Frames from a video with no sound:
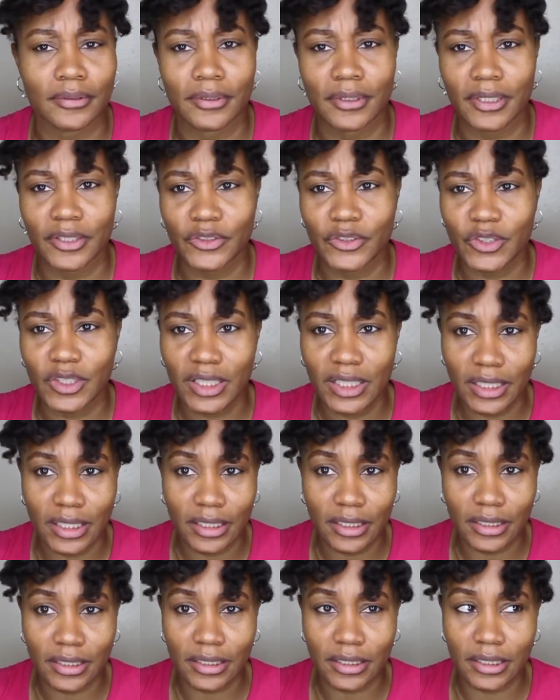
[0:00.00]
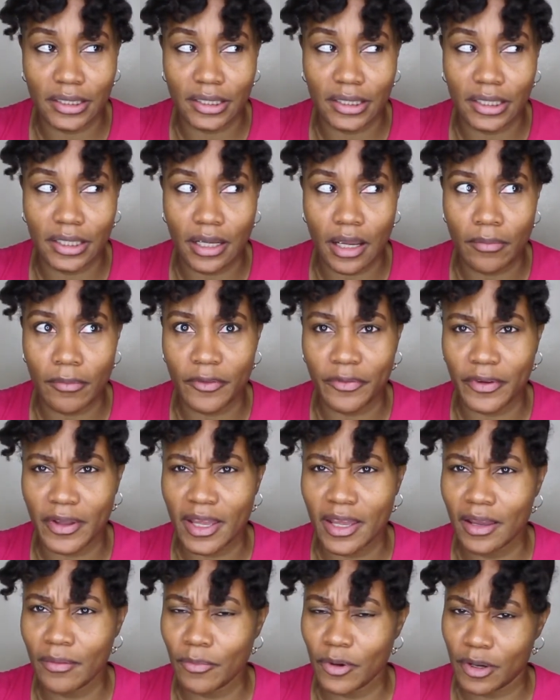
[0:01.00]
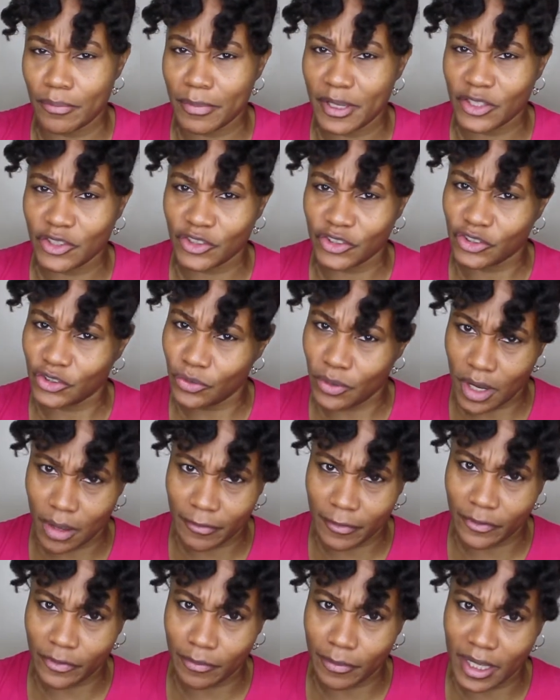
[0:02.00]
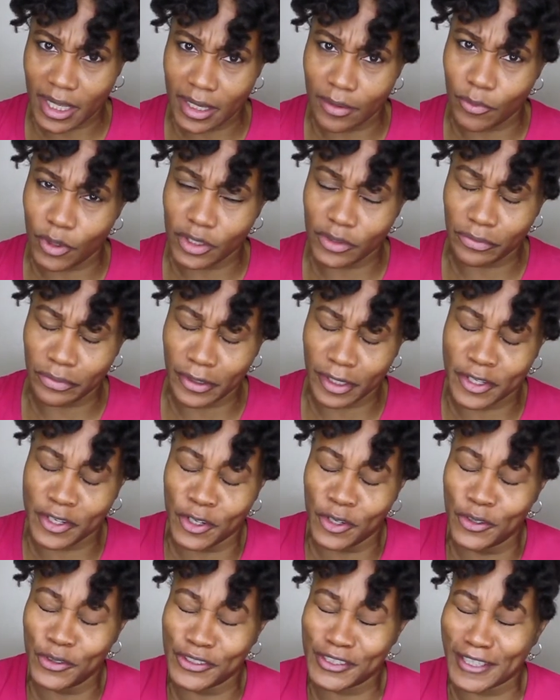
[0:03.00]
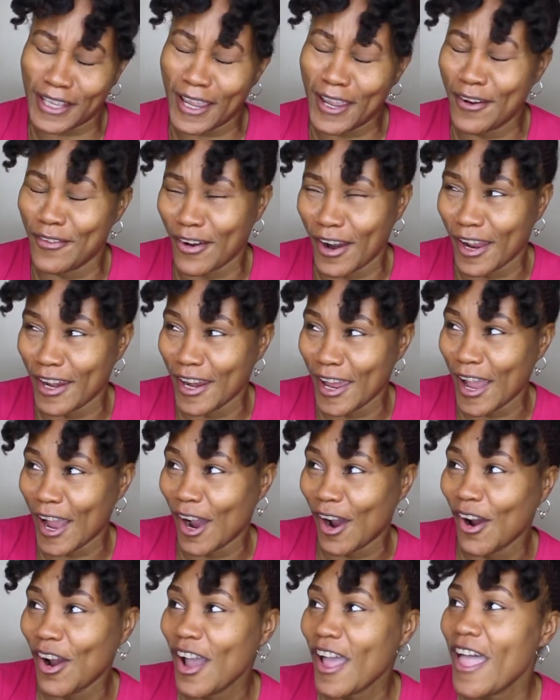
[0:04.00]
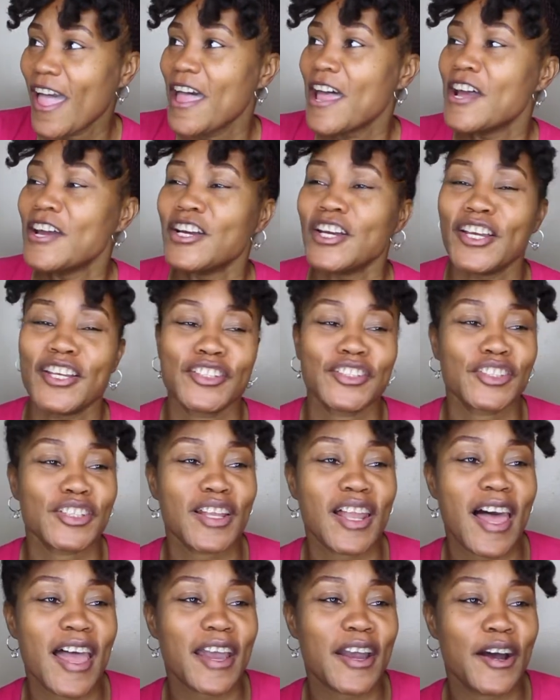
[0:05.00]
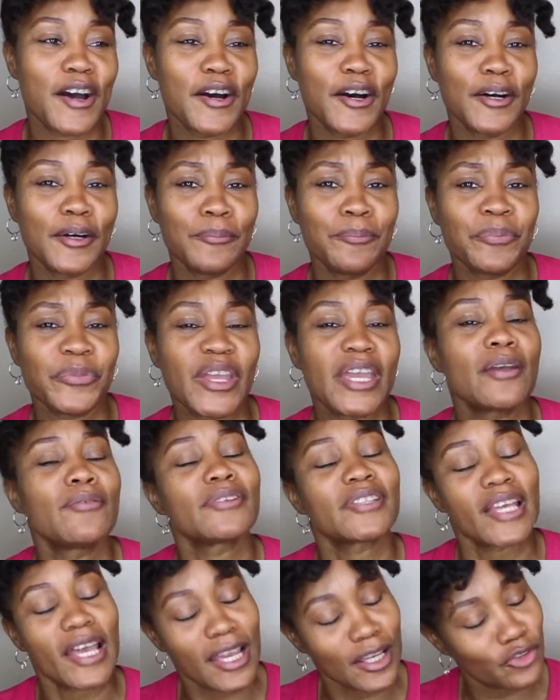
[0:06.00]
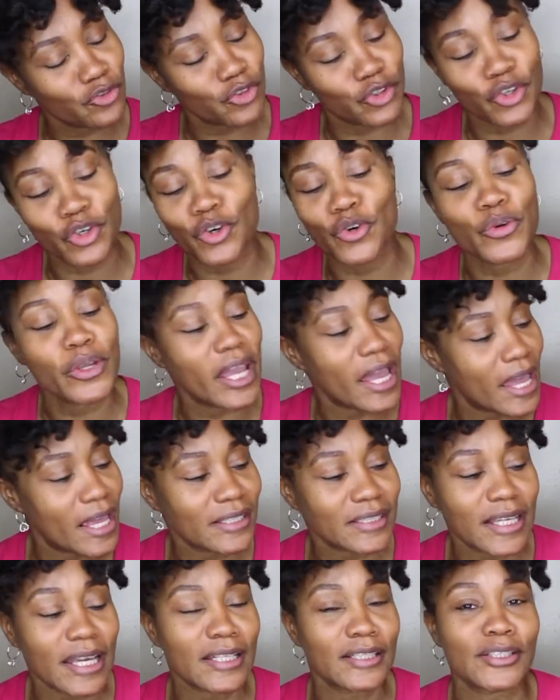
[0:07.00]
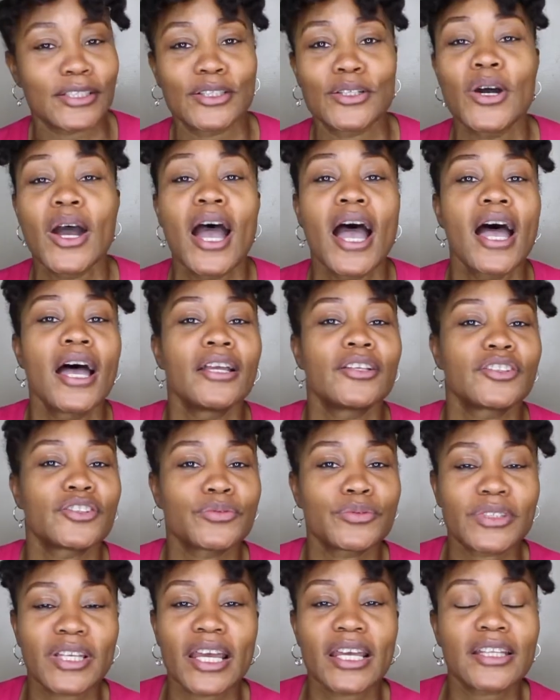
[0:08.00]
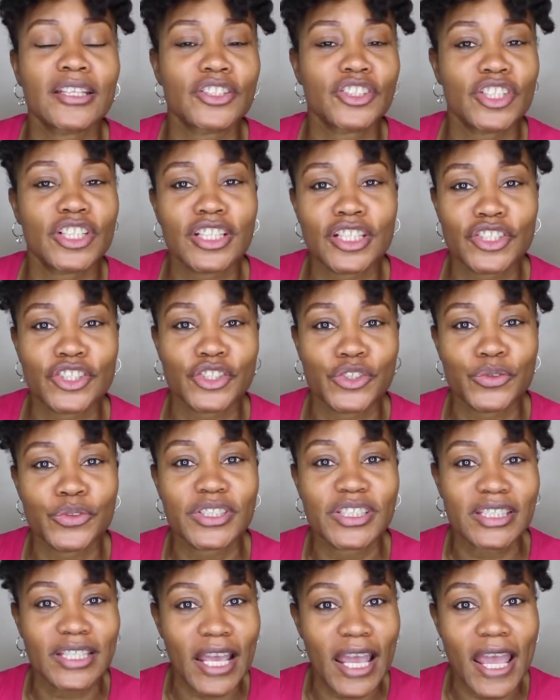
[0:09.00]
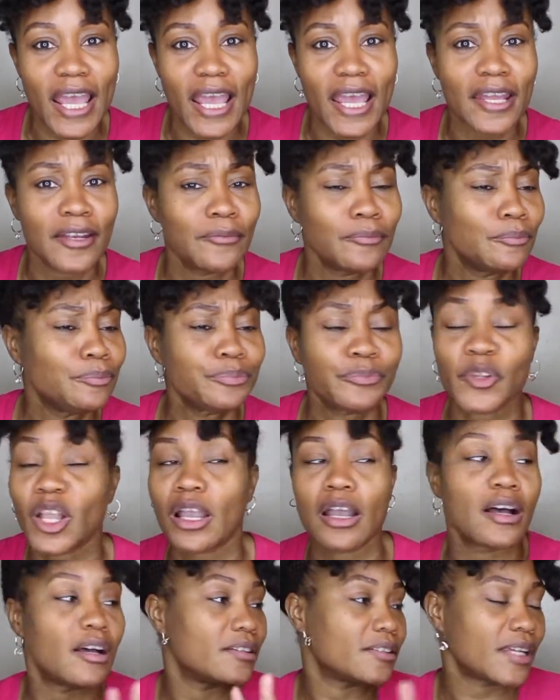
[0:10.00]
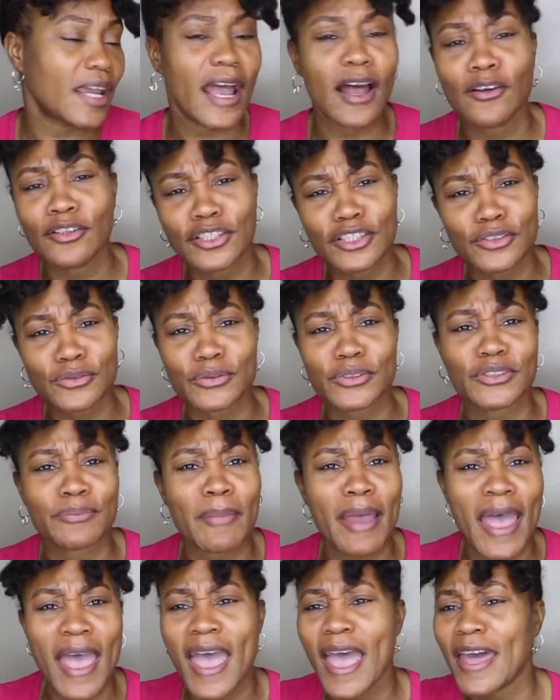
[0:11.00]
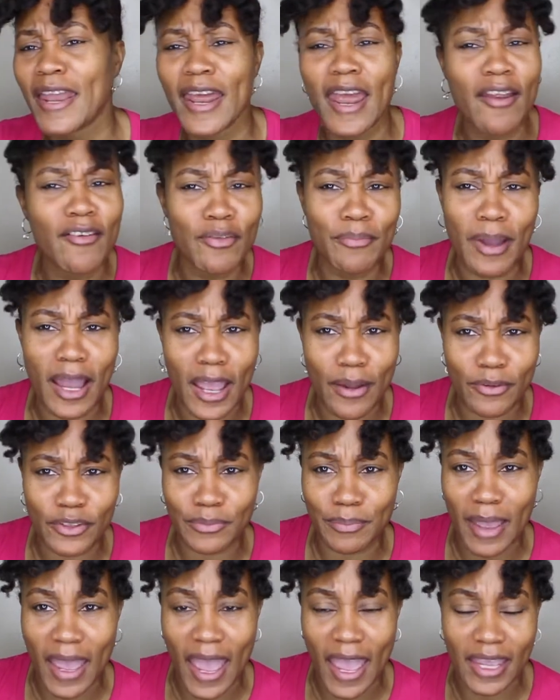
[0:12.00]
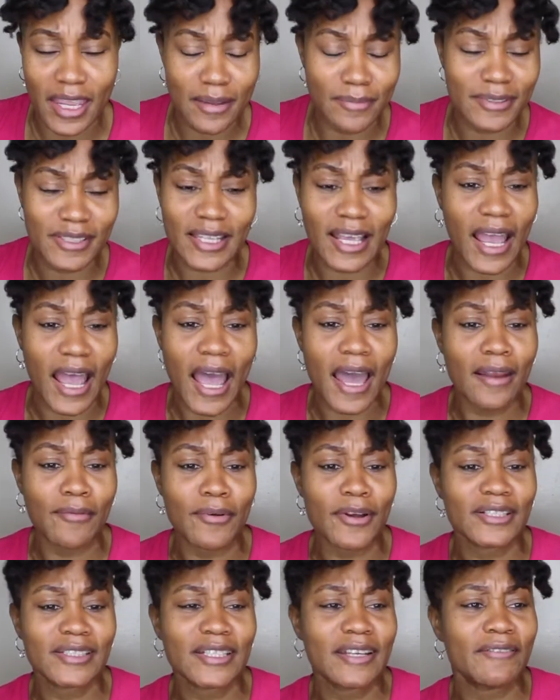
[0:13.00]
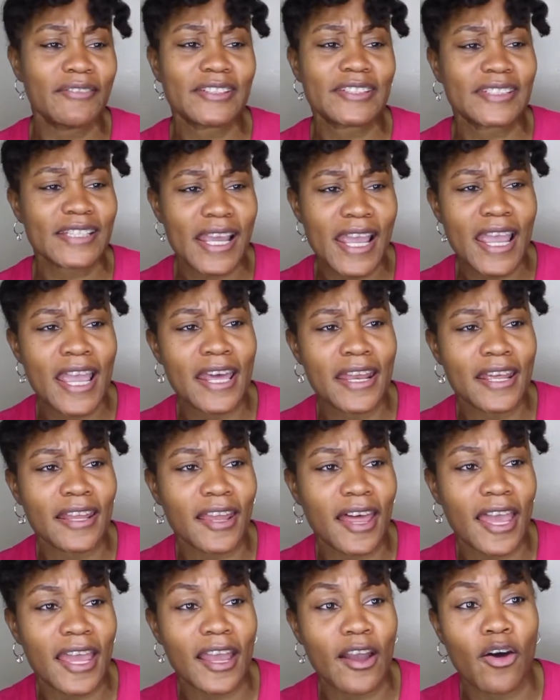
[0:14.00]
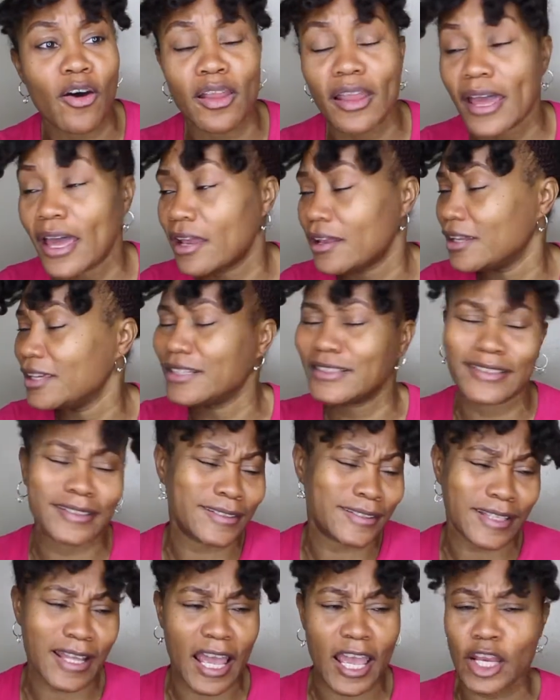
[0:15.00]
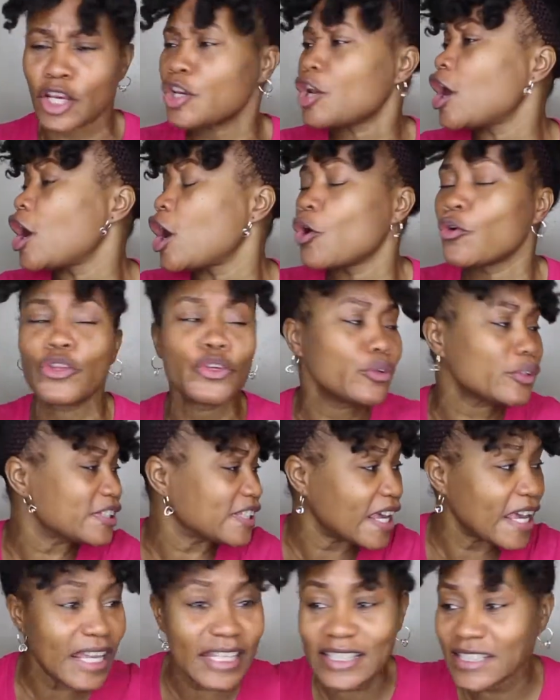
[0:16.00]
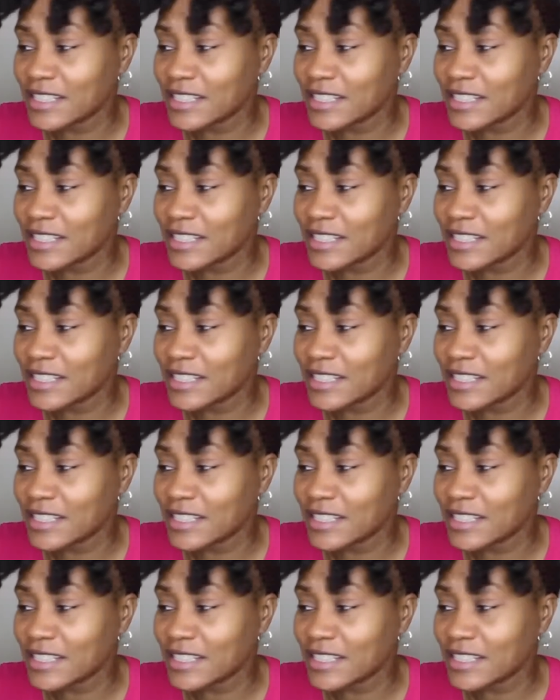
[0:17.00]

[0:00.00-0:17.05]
is she coming for him? What bitch is you coming for me? What the fuck are you saying right now? And she's like, he was like, true, yes, I do. She was like, the shit that you said, because Countess was mad, everybody was mad. He was like, I wasn't even saying it like all that. Lisa's like, no, you said